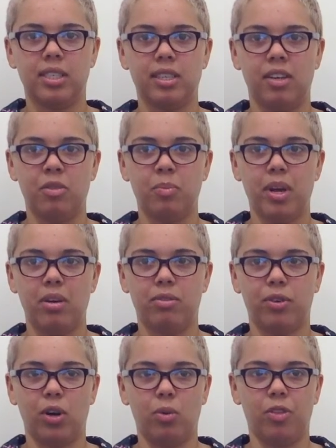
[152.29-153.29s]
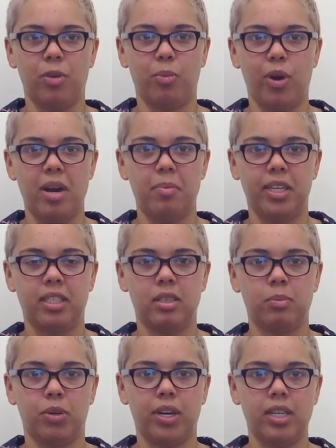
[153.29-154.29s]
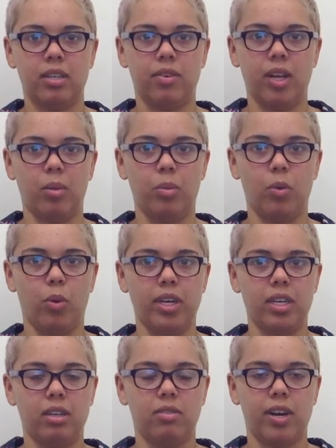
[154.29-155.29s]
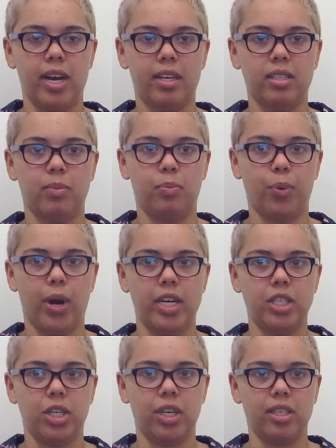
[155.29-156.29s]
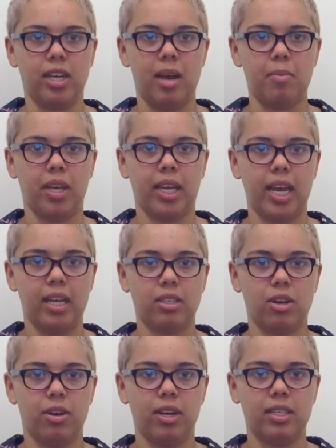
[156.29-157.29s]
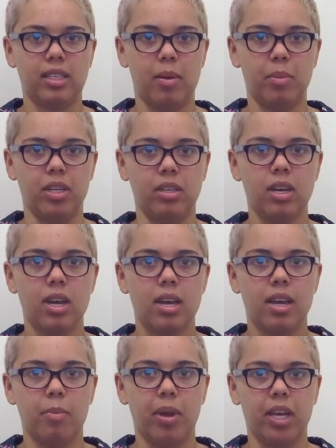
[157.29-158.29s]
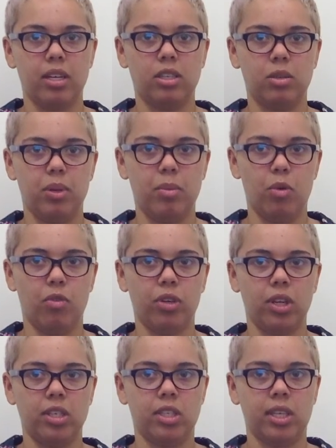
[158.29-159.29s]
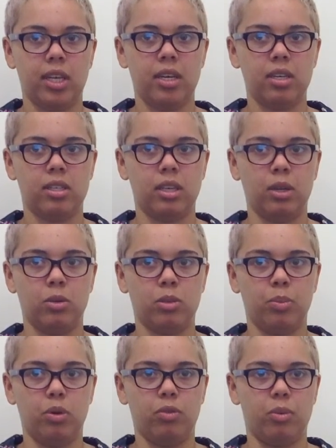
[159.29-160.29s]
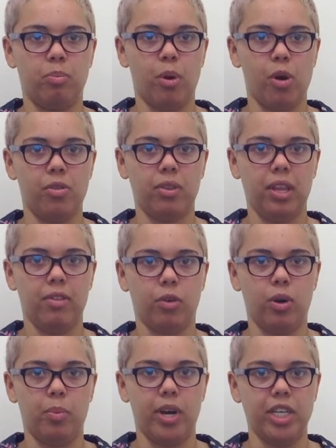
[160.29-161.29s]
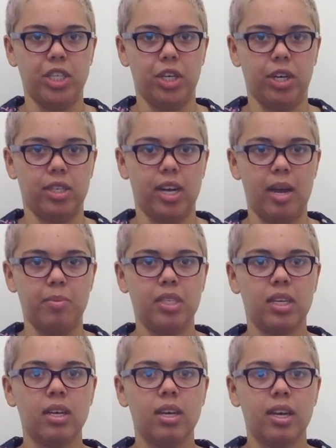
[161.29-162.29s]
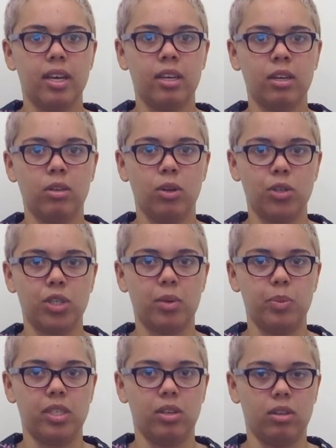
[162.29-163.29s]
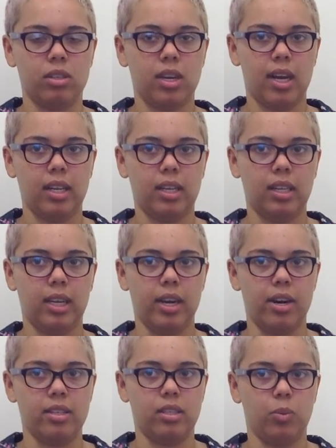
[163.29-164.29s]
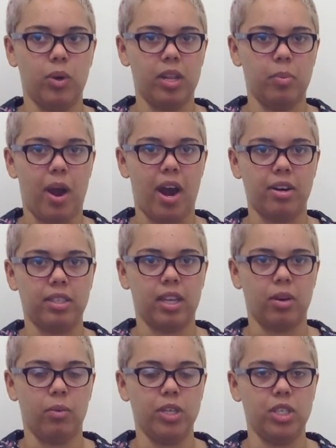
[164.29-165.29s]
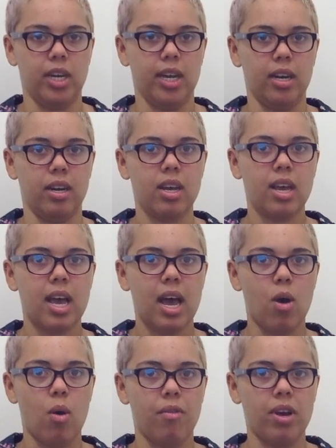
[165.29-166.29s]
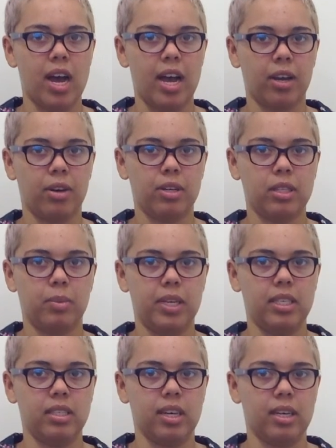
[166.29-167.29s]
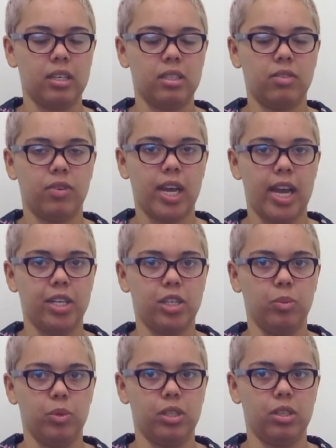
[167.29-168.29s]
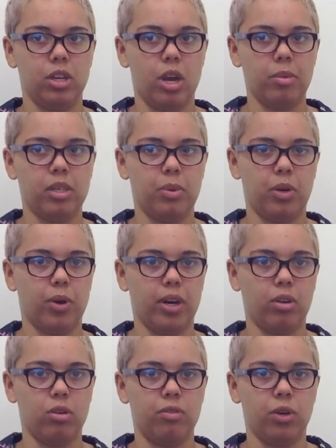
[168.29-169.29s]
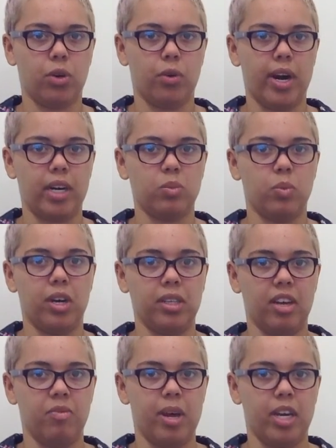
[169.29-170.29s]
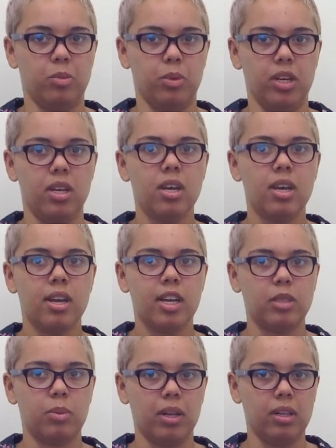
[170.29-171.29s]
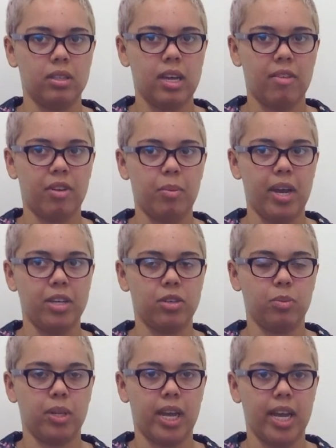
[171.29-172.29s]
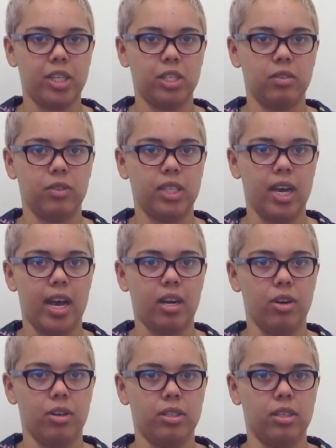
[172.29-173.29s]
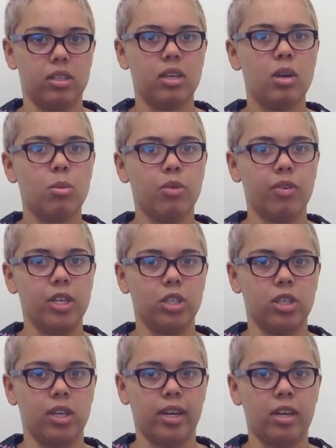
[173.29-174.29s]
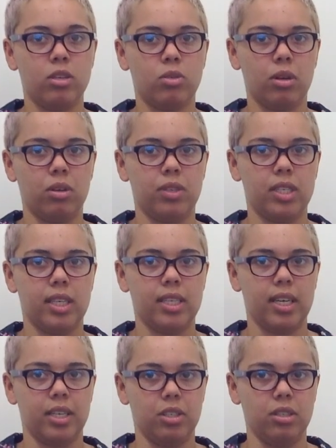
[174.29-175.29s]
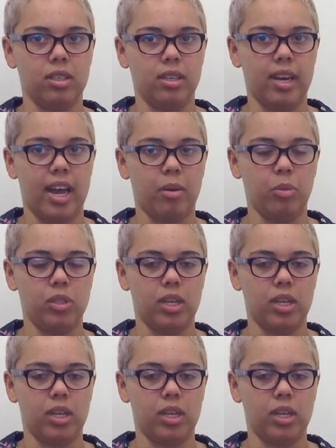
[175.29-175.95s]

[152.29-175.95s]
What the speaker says: southern bell frog with the brain Myxosporian development were identified as the brain genotype. The cane toad examined appeared to be morphologically indistinguishable from both liver and brain genotypes. In conclusion, it was not entirely clear as to where the parasite originated. However, accurate species identification was determined to be critical for correct wildlife management, as well as having major implications for diagnosis, prevention and control of disease agents in animals